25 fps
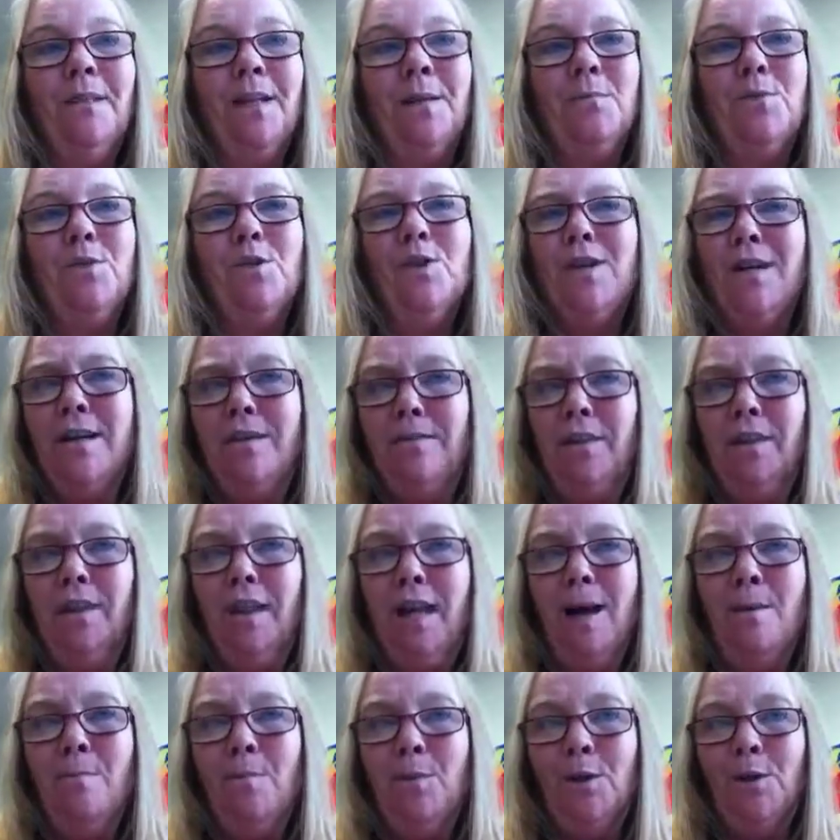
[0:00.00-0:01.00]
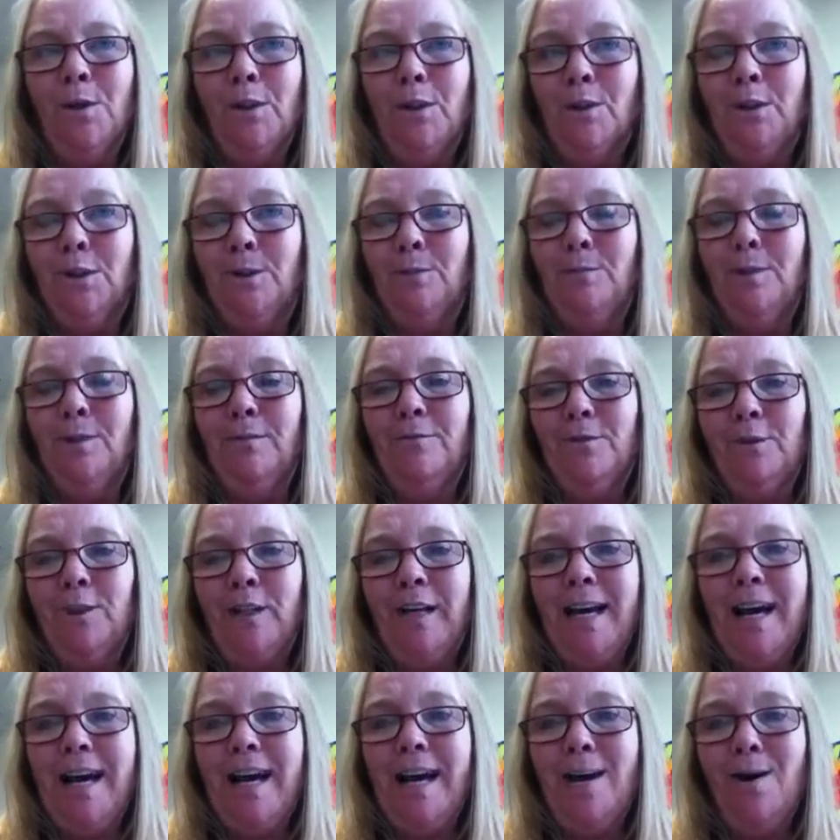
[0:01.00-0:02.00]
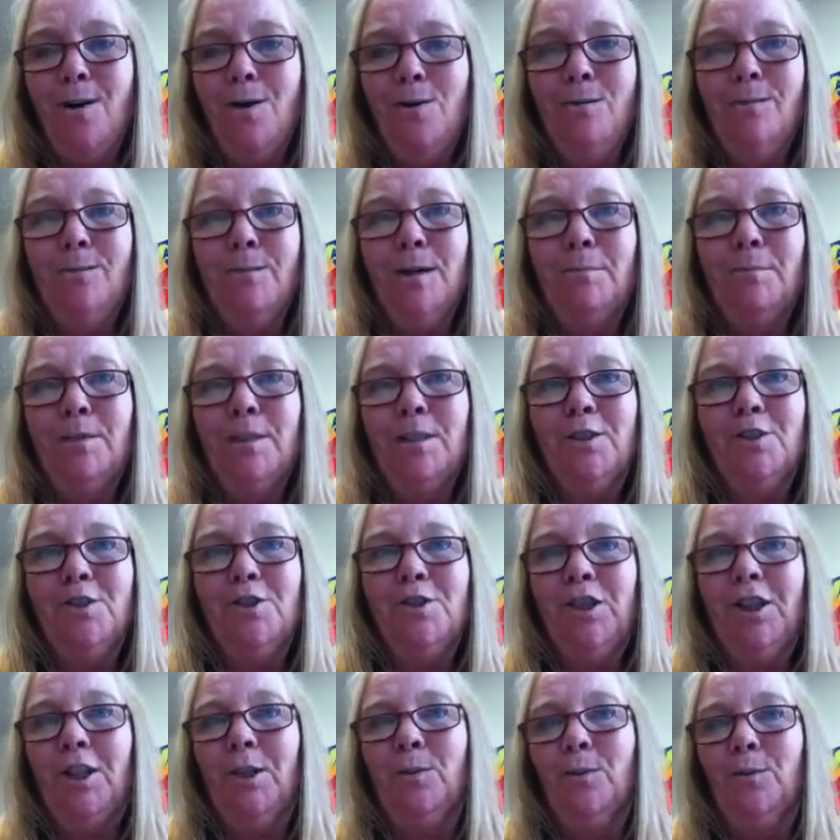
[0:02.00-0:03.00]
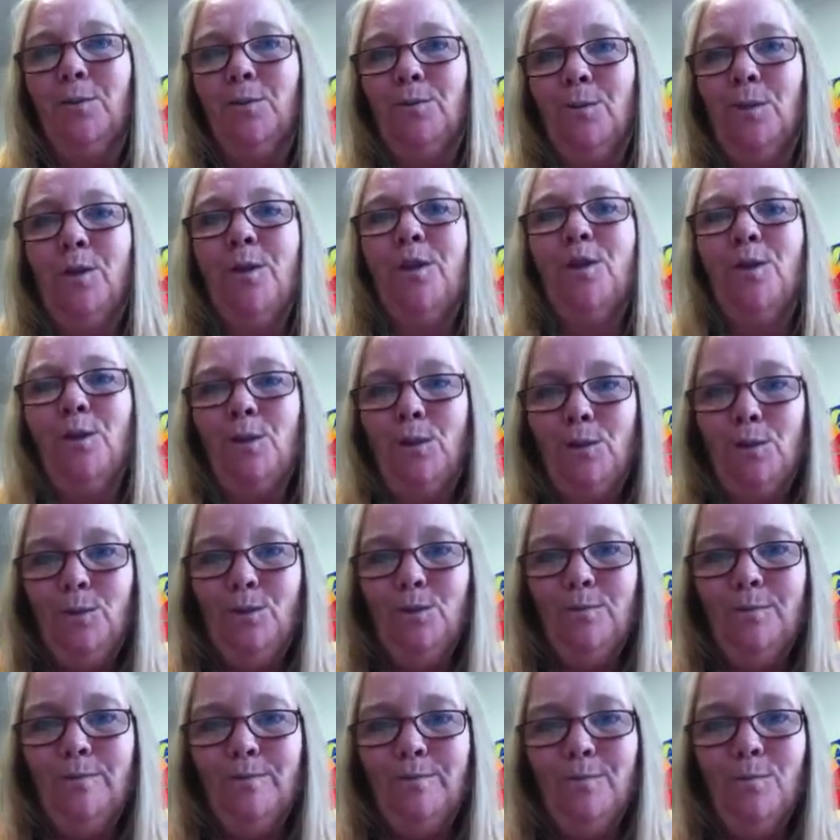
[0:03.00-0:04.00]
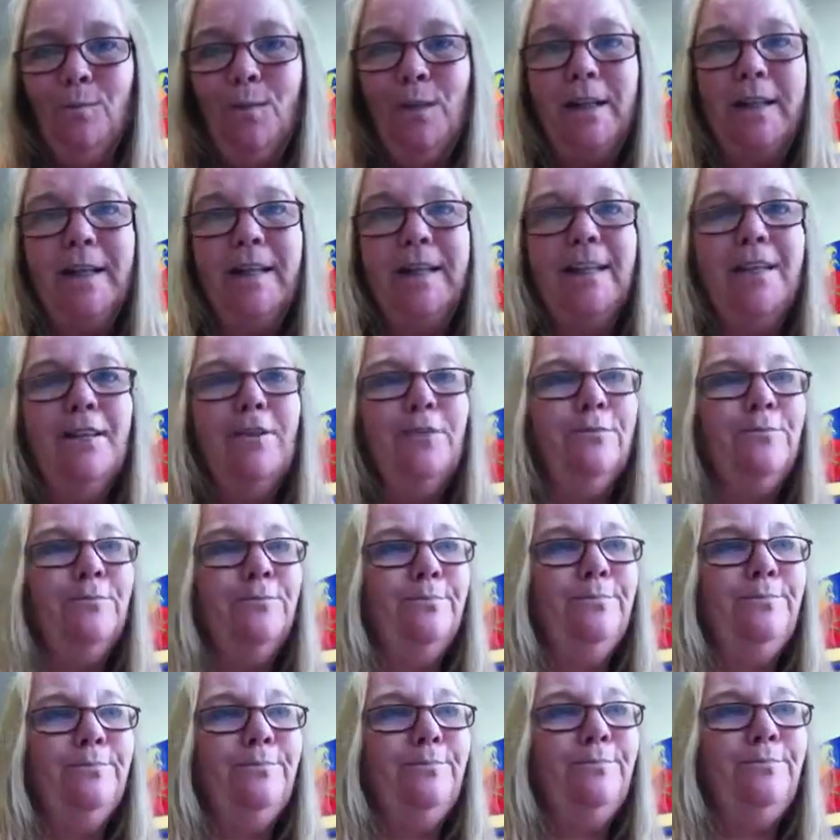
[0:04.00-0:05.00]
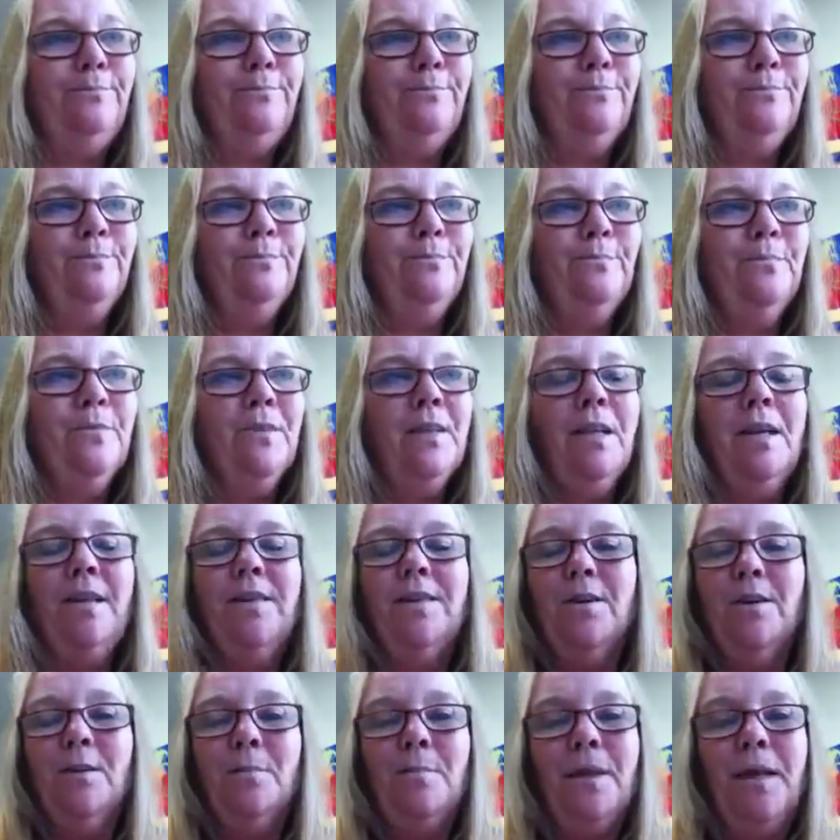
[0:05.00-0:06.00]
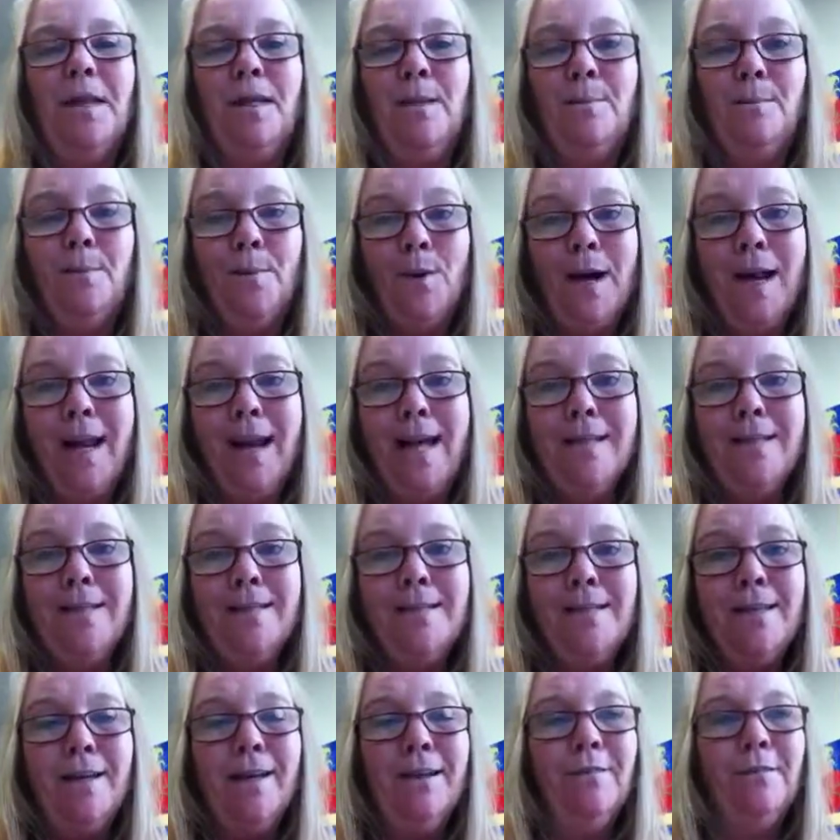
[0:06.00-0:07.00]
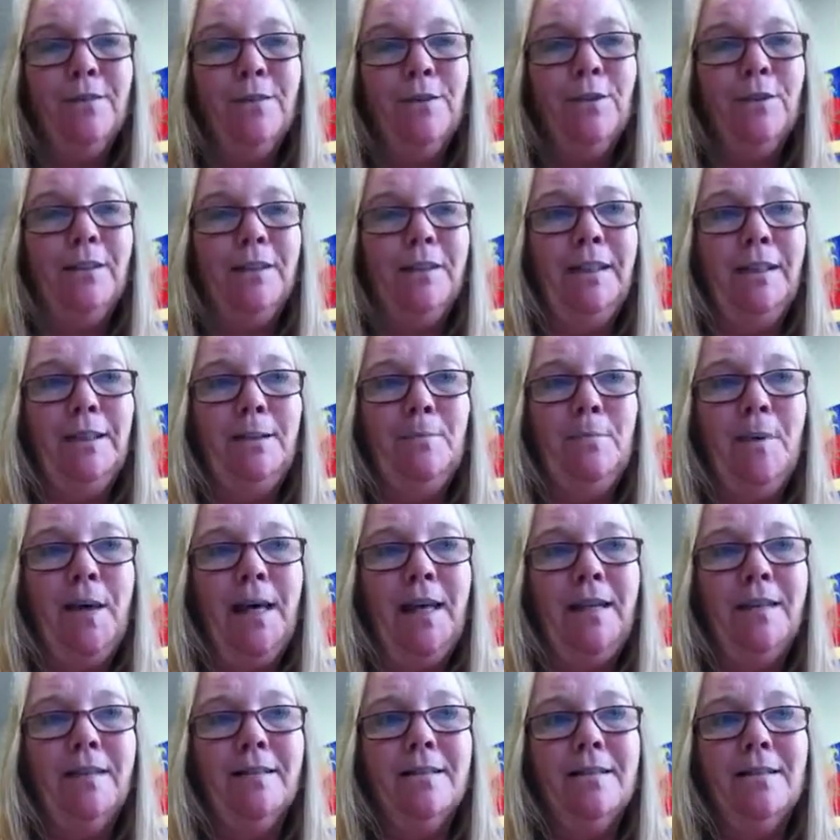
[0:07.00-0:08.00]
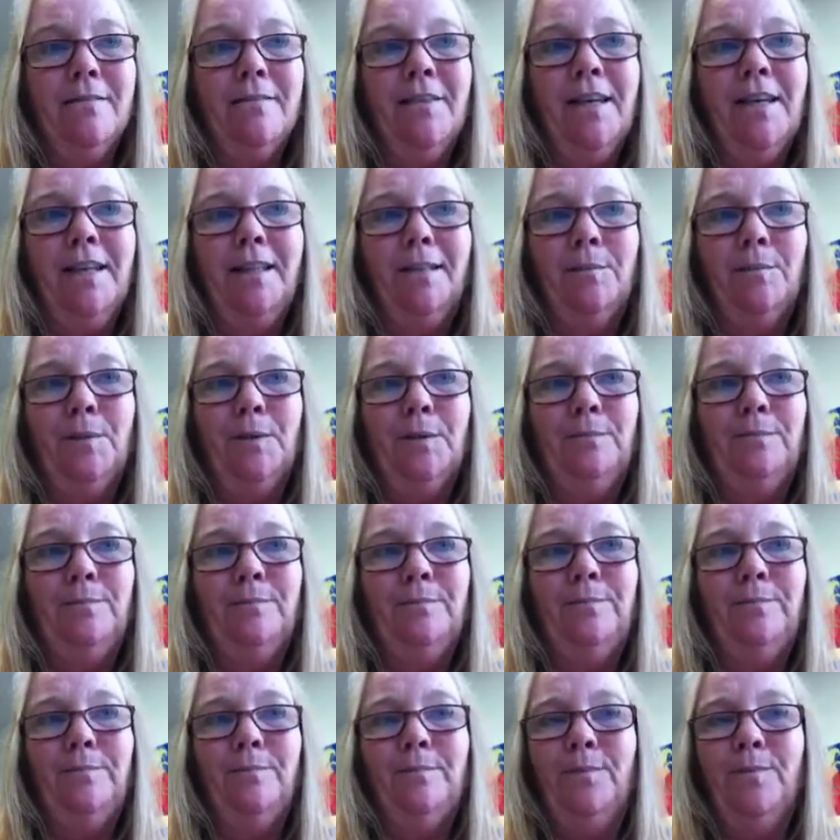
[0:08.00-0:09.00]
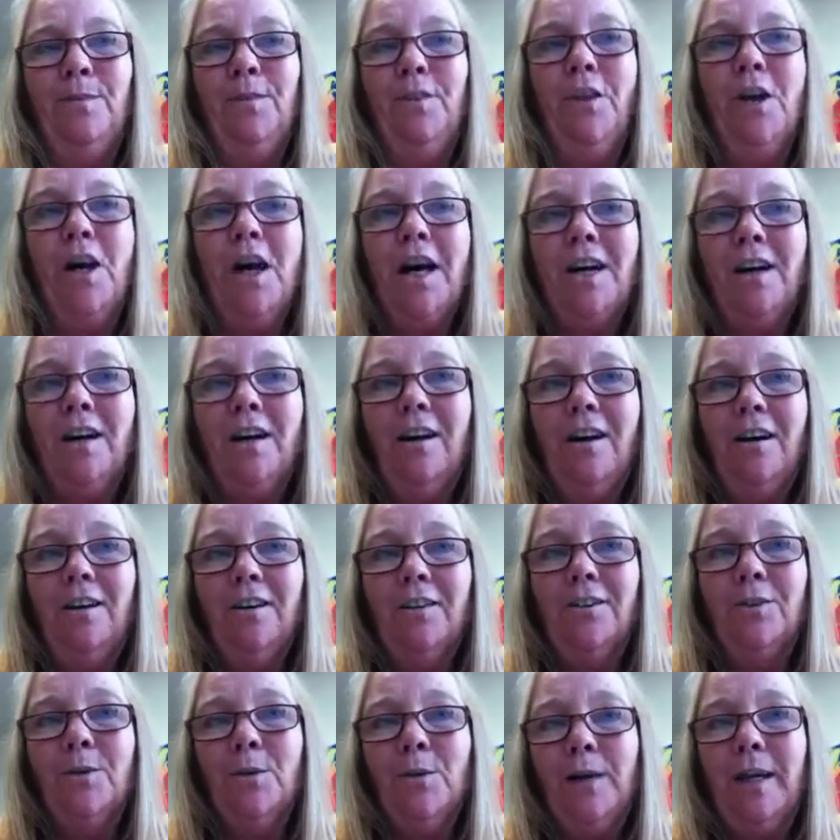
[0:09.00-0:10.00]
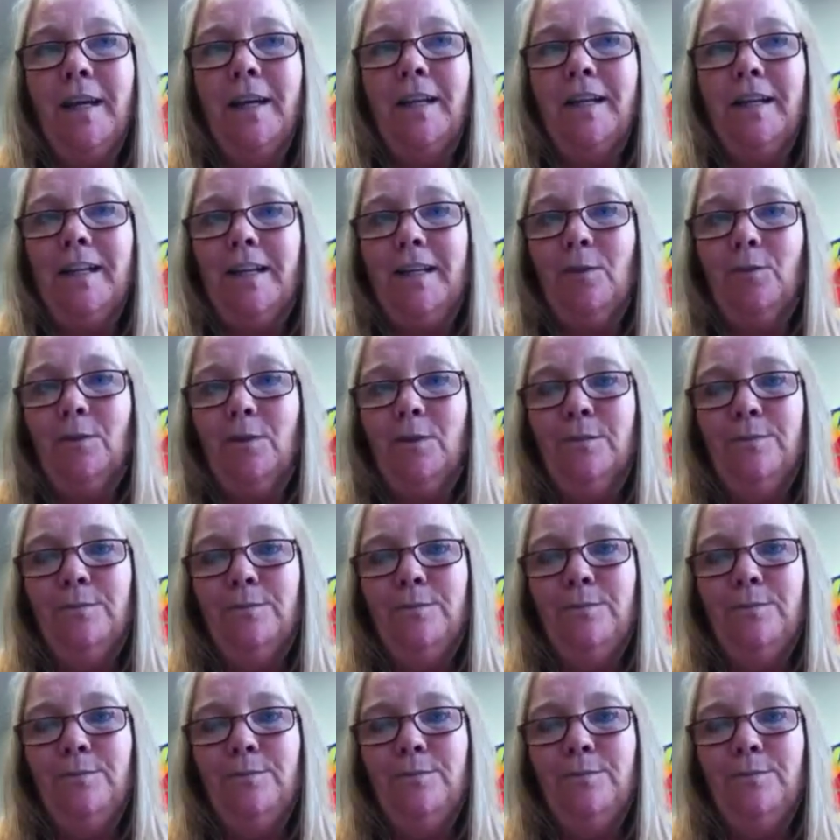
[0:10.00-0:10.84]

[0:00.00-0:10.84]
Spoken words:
I'm sure I have a lot more to learn, but for now I'm going to share with you what I know. There are many brands of acrylic paints available. Not all are created equal.